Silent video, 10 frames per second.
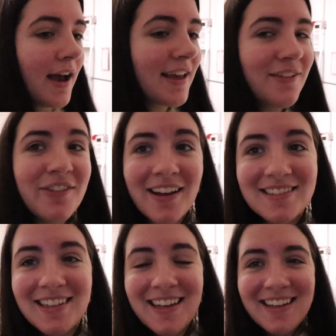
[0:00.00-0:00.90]
I have
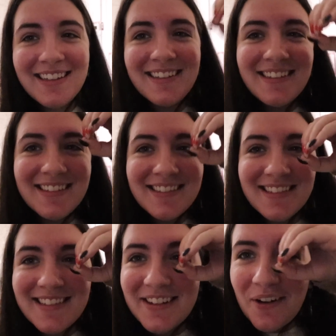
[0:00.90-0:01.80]
gotten
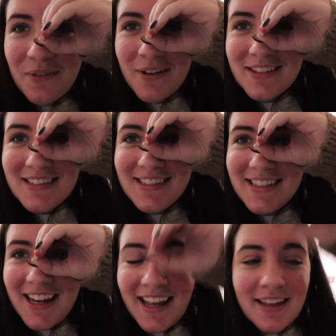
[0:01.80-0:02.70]
zero words
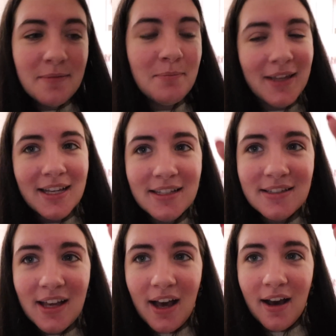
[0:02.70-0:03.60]
today
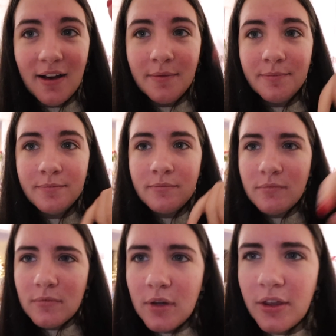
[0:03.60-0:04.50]
because I
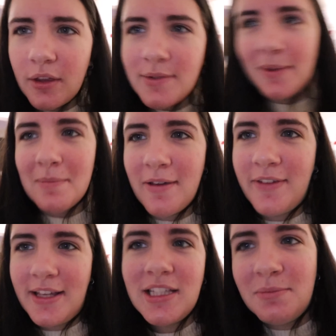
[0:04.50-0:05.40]
thought that was something on my
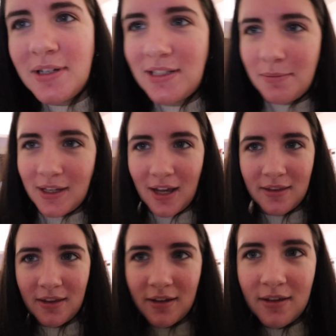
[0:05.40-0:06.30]
face, but it's something
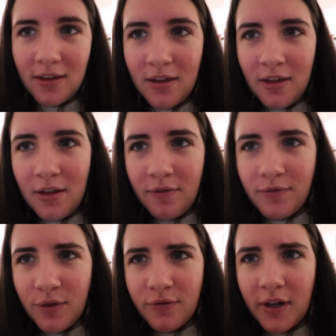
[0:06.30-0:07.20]
on the
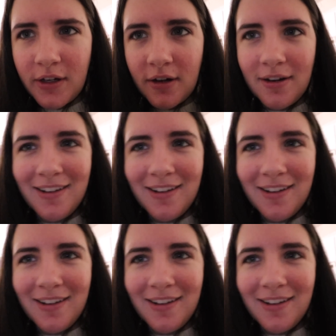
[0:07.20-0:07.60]
viewfinder.